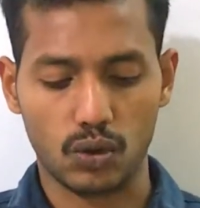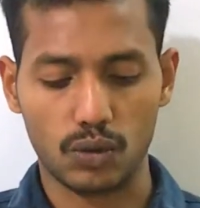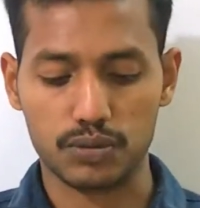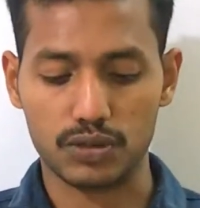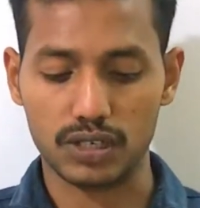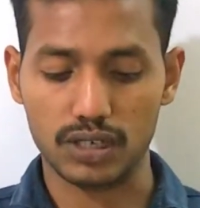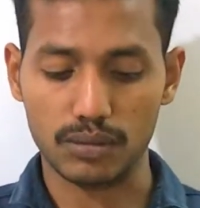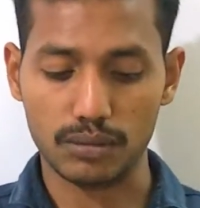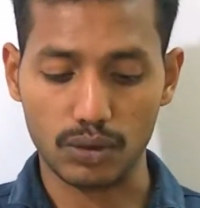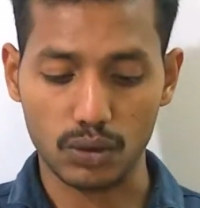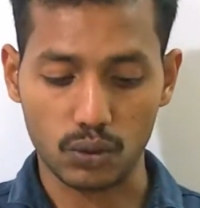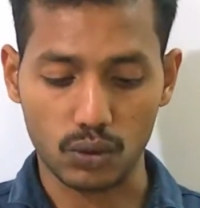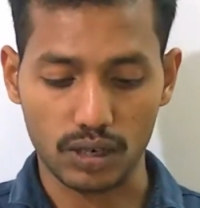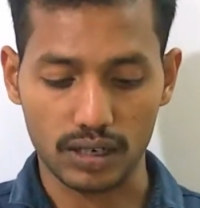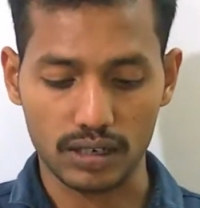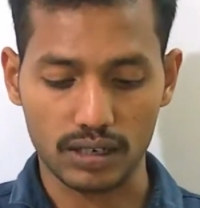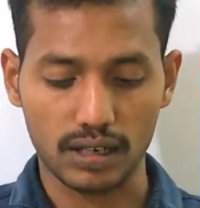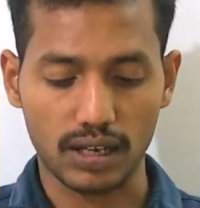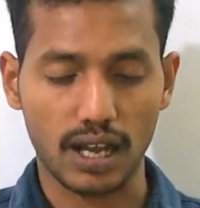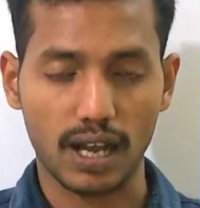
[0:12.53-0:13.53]
option number
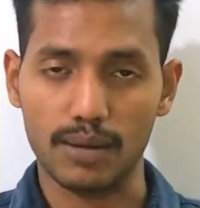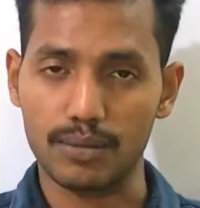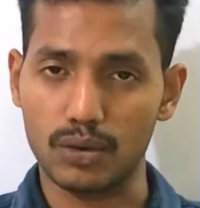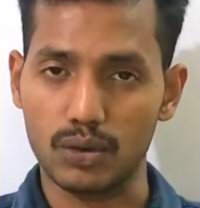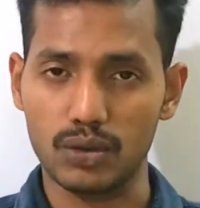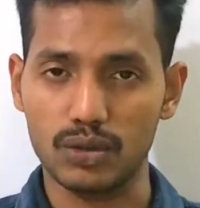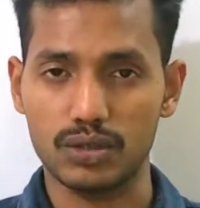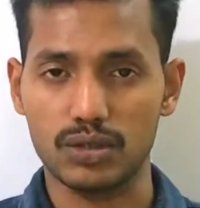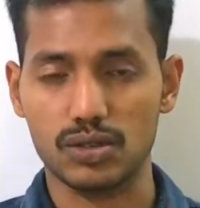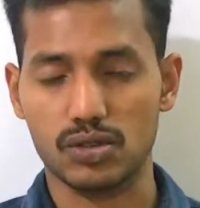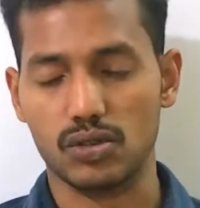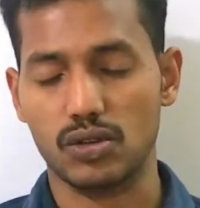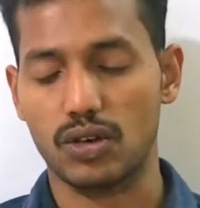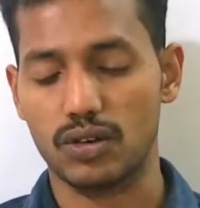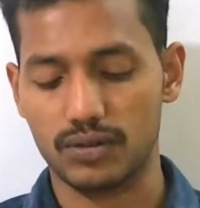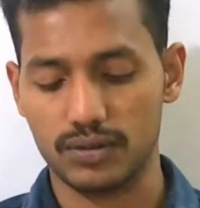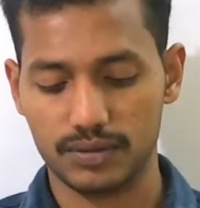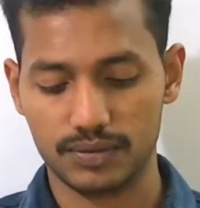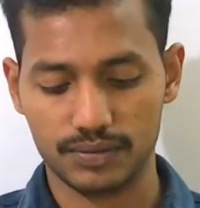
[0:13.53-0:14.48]
1 I am going to solve.